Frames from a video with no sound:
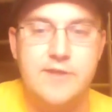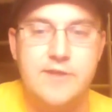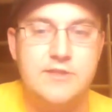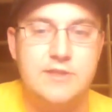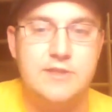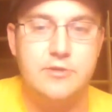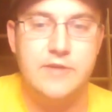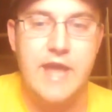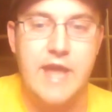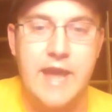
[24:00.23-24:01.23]
is literally
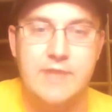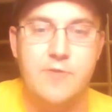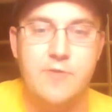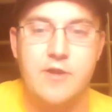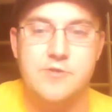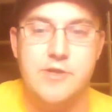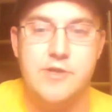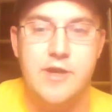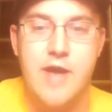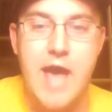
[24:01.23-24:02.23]
$8,100.
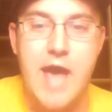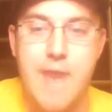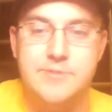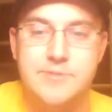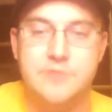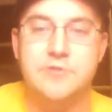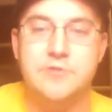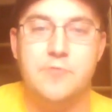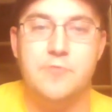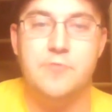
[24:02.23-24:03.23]
Absolutely
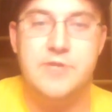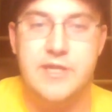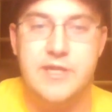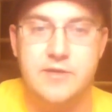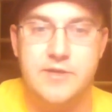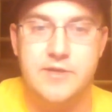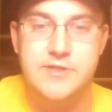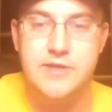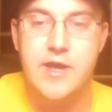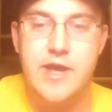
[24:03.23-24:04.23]
ridiculous.
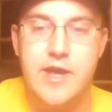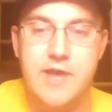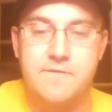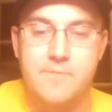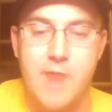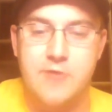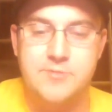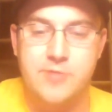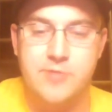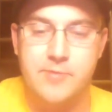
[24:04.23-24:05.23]
If
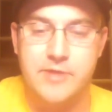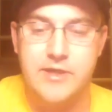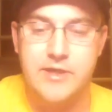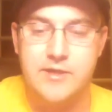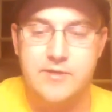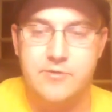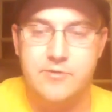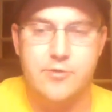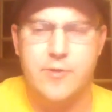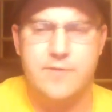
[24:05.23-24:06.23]
Miles Plumlee, or
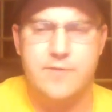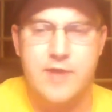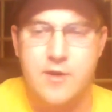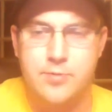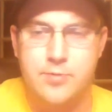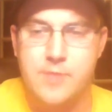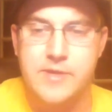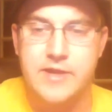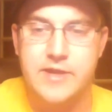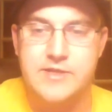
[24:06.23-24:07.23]
whatever the hell Plumlee it
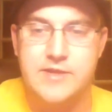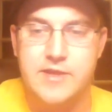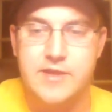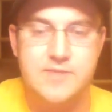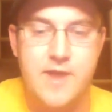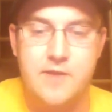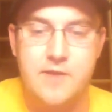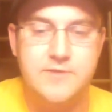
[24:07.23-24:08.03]
is, I think it's Miles.